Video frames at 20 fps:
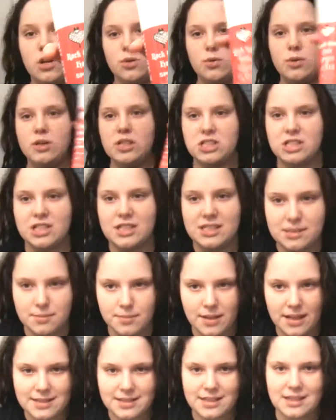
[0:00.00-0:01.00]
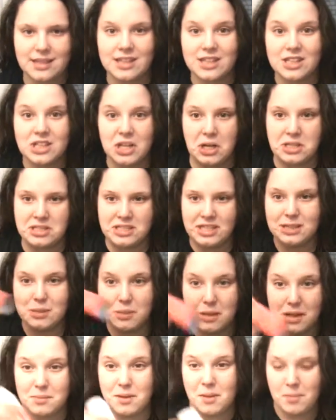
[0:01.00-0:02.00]
Which is amazing. Toss this
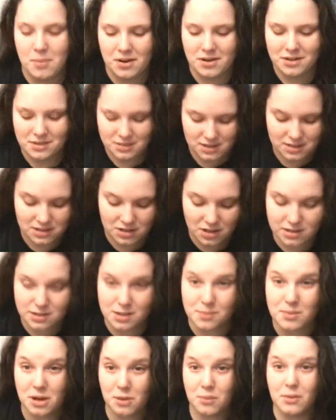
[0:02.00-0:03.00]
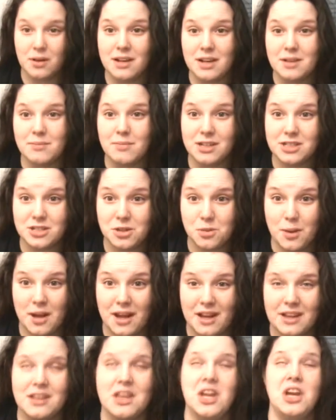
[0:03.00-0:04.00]
one in my purse. Toss the big one in my cheer
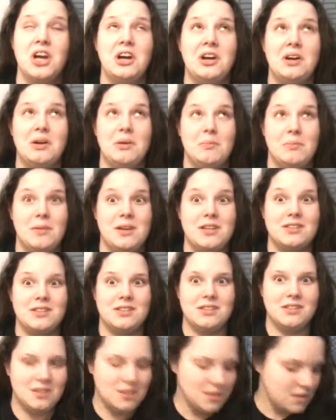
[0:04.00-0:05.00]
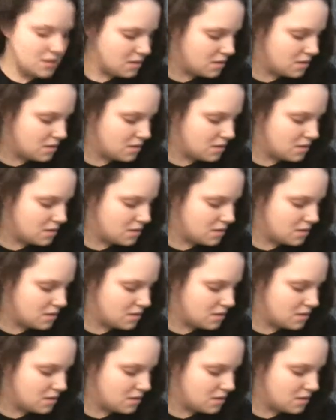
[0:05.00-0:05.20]
bag. Amazing.